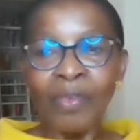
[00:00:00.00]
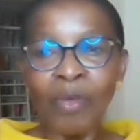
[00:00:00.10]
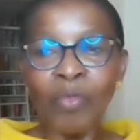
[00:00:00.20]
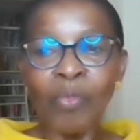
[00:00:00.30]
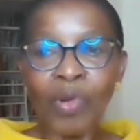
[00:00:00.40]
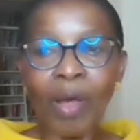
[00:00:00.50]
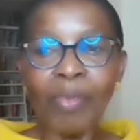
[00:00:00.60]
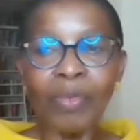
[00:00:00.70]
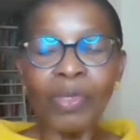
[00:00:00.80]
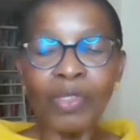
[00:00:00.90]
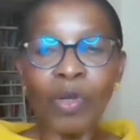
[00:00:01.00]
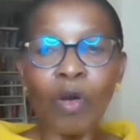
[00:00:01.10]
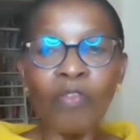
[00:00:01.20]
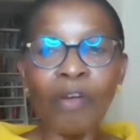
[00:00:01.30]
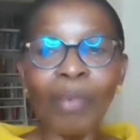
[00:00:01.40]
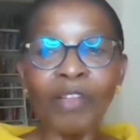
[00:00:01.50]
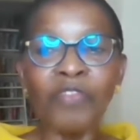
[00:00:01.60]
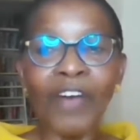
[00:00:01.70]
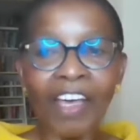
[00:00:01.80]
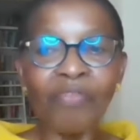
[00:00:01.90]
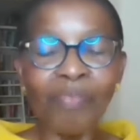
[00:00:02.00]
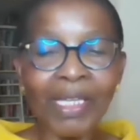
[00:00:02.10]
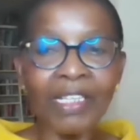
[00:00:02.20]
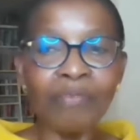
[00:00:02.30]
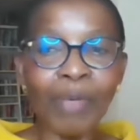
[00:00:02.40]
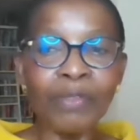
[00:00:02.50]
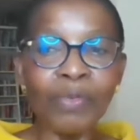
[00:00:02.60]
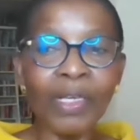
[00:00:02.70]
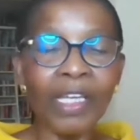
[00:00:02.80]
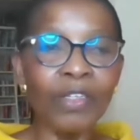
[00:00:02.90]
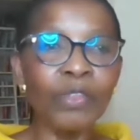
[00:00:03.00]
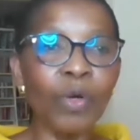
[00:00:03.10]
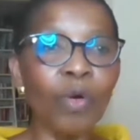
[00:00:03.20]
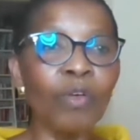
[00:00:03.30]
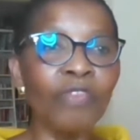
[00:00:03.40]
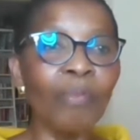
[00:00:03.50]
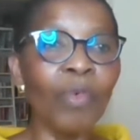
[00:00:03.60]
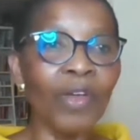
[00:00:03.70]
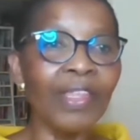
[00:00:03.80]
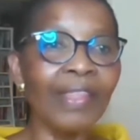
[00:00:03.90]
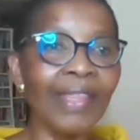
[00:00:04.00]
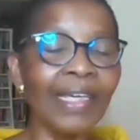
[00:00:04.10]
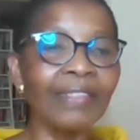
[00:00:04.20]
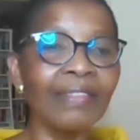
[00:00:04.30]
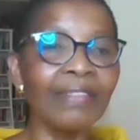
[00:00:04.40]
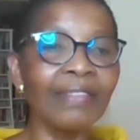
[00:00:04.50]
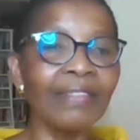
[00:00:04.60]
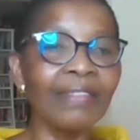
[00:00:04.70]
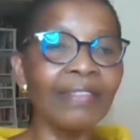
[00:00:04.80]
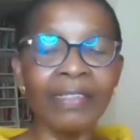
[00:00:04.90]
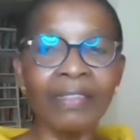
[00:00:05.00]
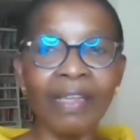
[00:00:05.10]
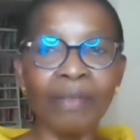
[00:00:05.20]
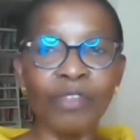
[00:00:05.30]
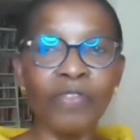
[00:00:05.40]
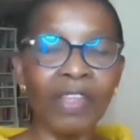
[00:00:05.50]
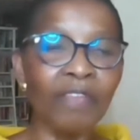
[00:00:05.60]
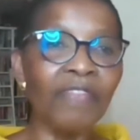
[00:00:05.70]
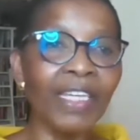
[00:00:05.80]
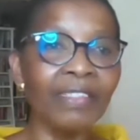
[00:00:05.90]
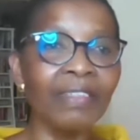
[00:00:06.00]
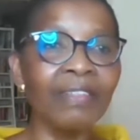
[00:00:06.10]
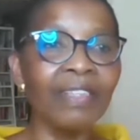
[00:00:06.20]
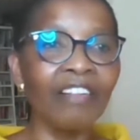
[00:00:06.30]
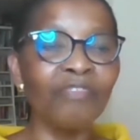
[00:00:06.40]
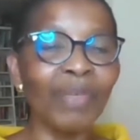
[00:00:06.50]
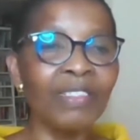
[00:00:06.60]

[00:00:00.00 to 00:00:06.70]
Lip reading: We probably will go over about 5 minutes, but we cannot go over more than that in terms of the event itself.